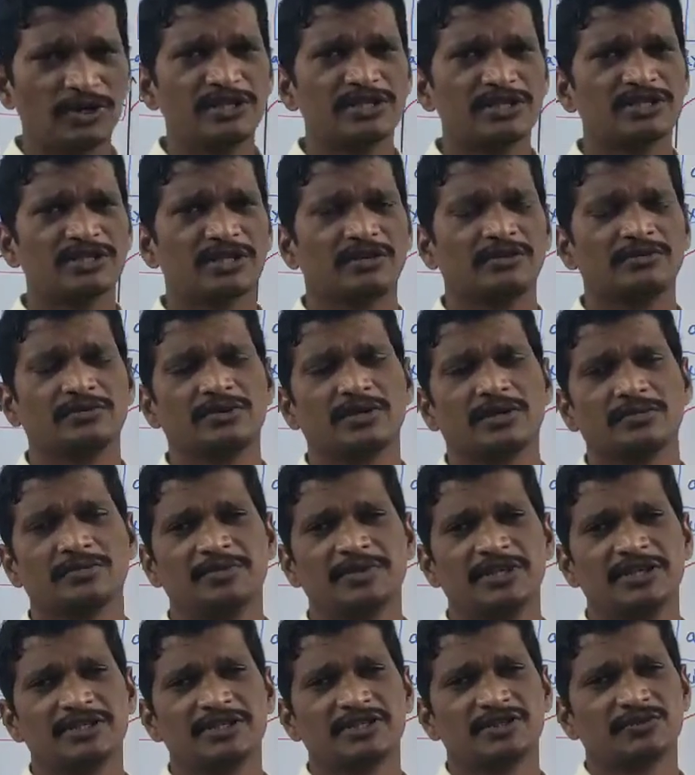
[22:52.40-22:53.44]
components
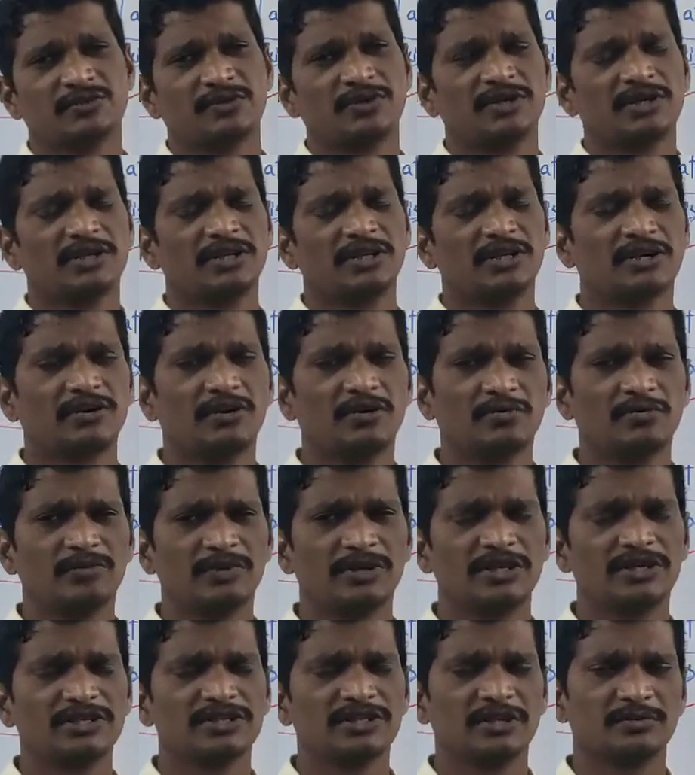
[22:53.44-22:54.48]
of the PS1 and the
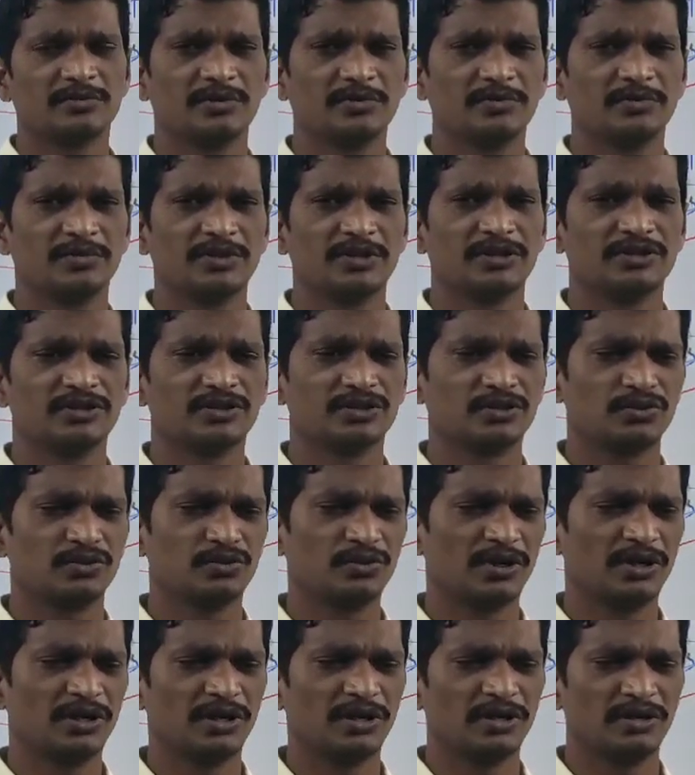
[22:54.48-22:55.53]
components of the
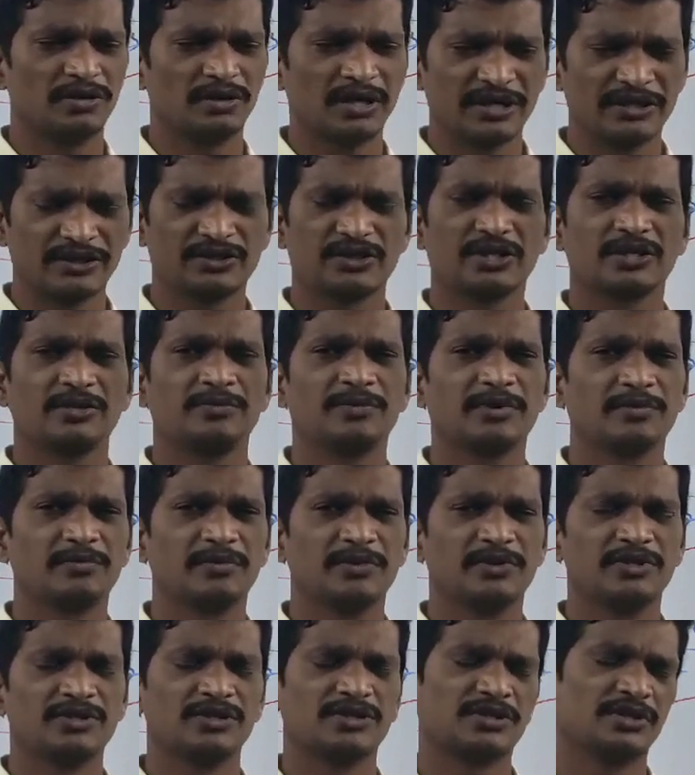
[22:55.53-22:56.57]
PS2 and
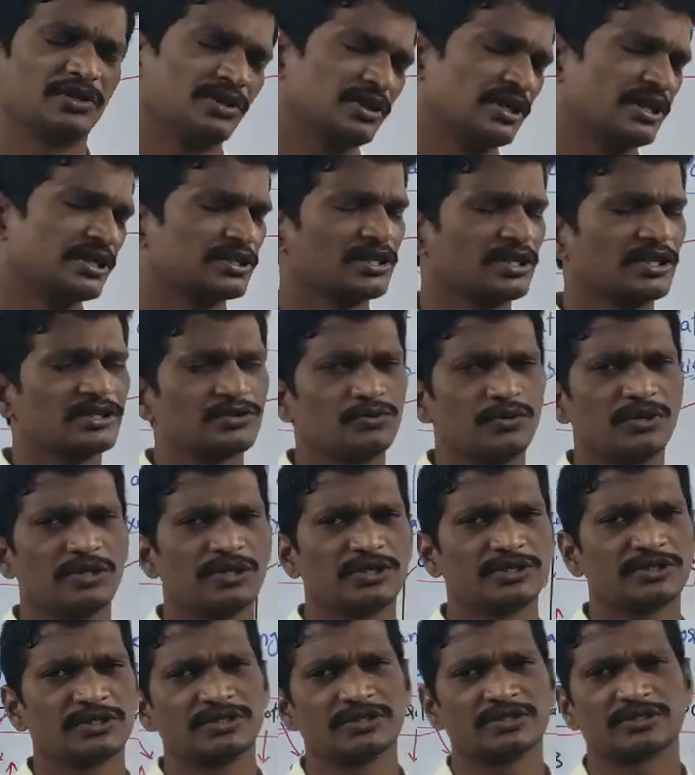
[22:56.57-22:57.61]
accessory pigments. In the next
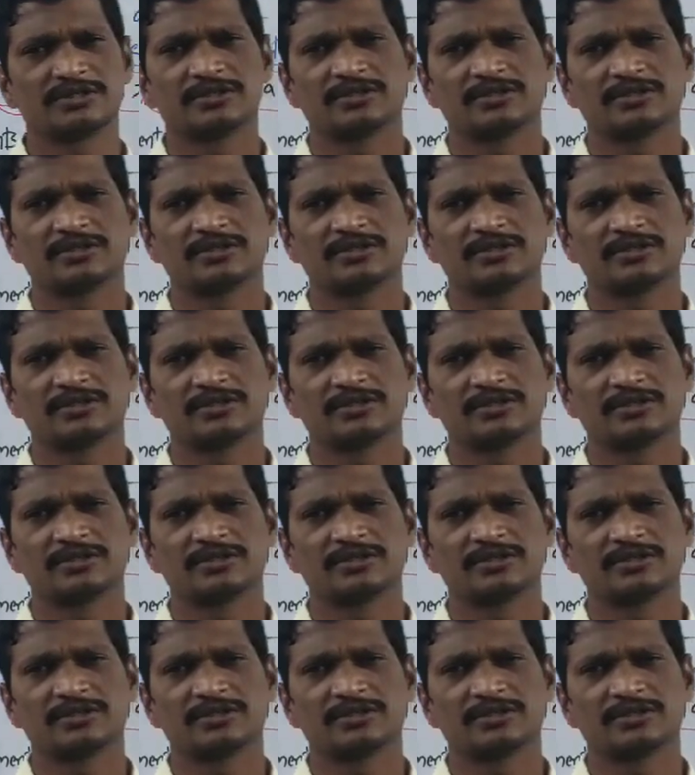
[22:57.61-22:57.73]
class, we'll